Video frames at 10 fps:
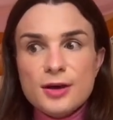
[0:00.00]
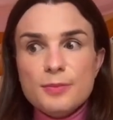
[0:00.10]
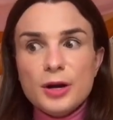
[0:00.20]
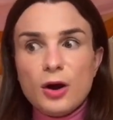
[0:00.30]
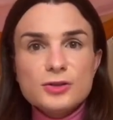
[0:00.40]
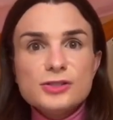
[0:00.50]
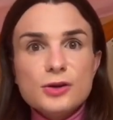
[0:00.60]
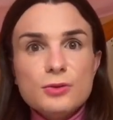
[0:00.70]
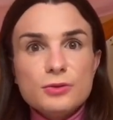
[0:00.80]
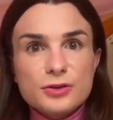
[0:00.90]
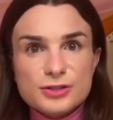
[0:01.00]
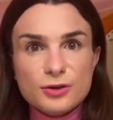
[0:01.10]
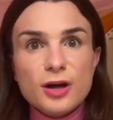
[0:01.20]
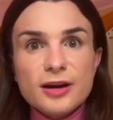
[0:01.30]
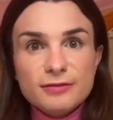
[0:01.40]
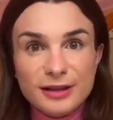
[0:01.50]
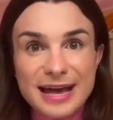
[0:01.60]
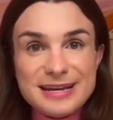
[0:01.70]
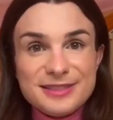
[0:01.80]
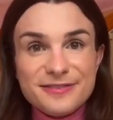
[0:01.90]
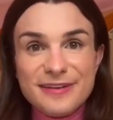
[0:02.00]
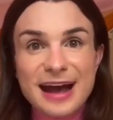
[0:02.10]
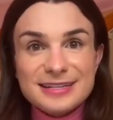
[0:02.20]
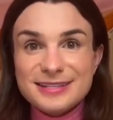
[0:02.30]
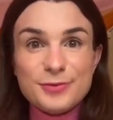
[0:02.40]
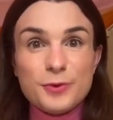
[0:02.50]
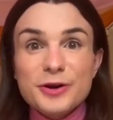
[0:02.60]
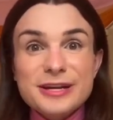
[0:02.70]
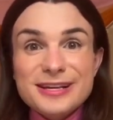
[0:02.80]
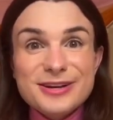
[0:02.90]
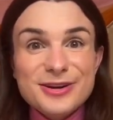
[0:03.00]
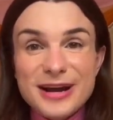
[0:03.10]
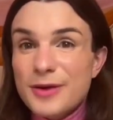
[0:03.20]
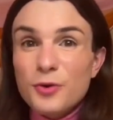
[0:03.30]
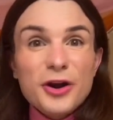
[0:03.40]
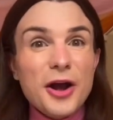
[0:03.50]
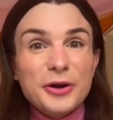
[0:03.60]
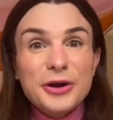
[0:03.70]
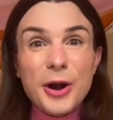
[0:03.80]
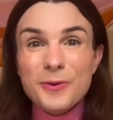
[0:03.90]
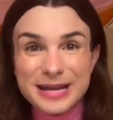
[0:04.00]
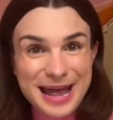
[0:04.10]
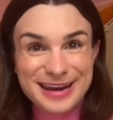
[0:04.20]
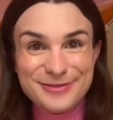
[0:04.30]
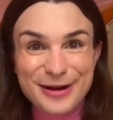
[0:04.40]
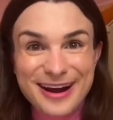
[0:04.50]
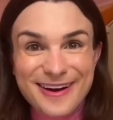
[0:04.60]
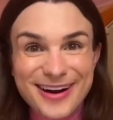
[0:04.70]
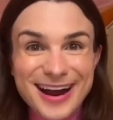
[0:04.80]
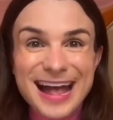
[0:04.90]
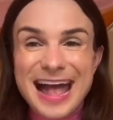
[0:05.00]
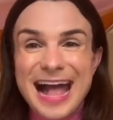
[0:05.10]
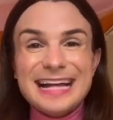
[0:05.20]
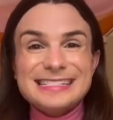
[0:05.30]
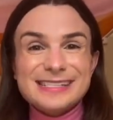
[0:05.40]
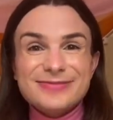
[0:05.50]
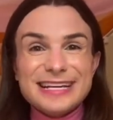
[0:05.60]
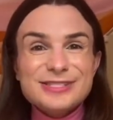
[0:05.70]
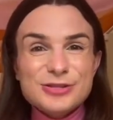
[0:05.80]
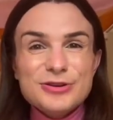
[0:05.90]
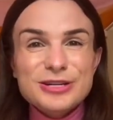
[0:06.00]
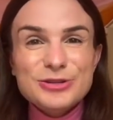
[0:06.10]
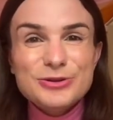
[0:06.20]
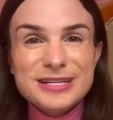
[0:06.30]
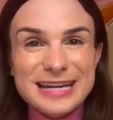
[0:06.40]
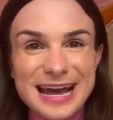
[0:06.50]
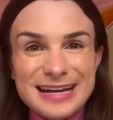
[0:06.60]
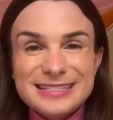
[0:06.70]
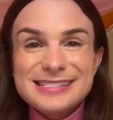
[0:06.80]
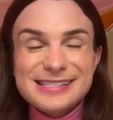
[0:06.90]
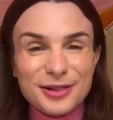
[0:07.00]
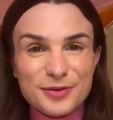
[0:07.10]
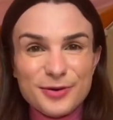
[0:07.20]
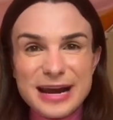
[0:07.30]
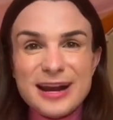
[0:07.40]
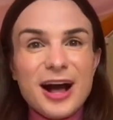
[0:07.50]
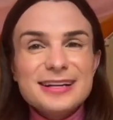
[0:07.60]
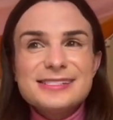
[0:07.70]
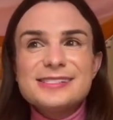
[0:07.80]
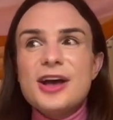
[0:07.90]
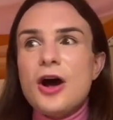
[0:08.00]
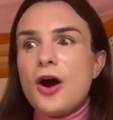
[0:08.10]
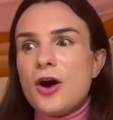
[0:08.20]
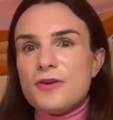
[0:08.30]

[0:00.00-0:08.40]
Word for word: but also there's a lot of light in the fact that we're here and we're not going anywhere. And some things you can do today to celebrate us are